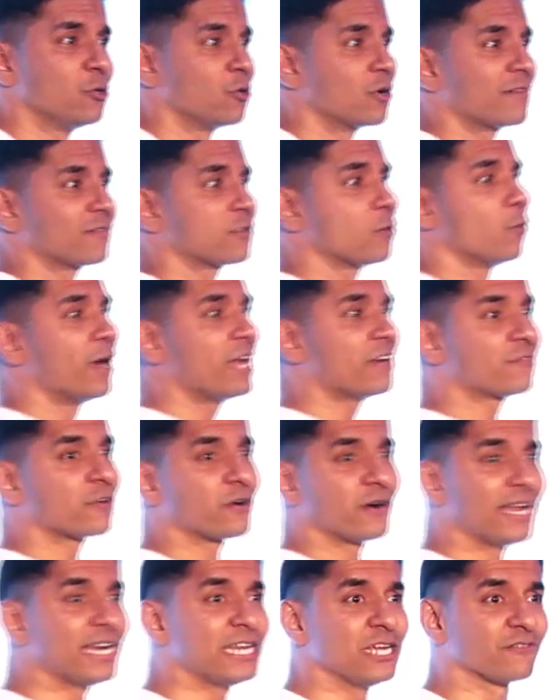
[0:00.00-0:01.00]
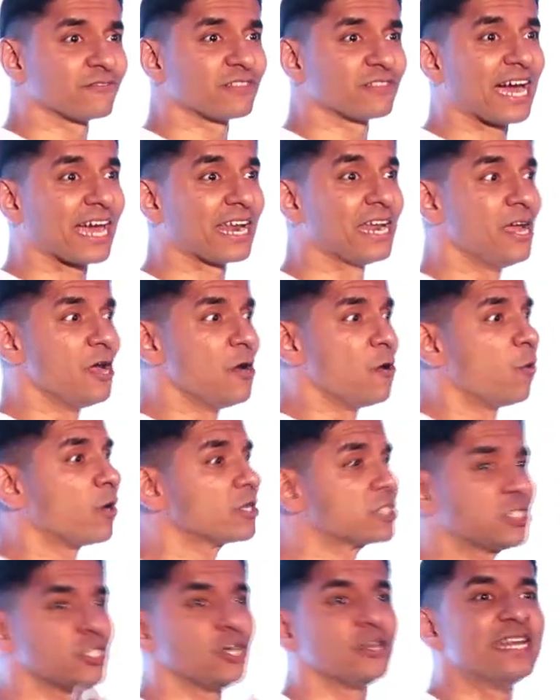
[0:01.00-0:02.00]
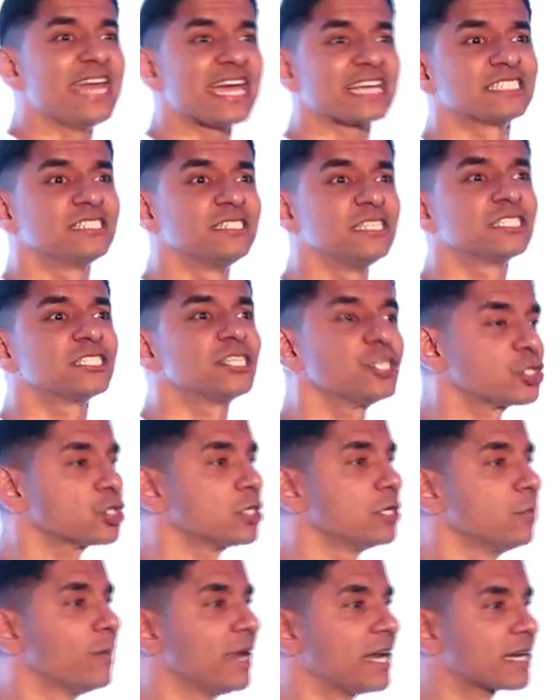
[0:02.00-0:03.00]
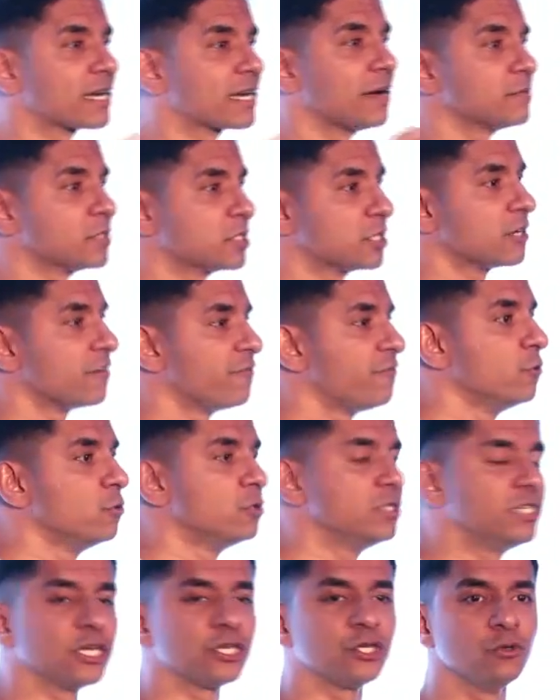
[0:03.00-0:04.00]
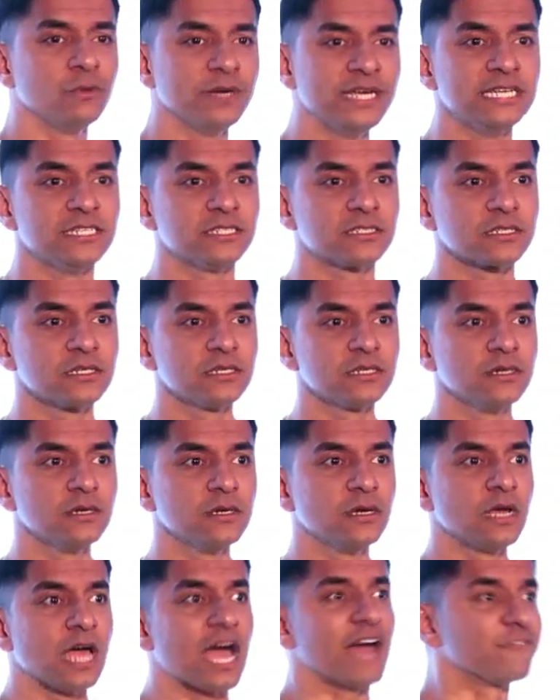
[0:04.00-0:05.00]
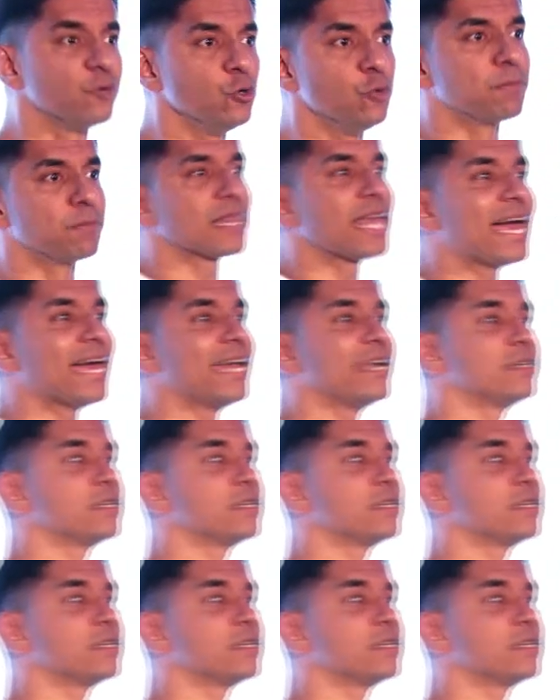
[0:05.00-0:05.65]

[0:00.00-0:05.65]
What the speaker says: have to wait for any of that. What's your next decision when it comes to the food that you eat? Have you planned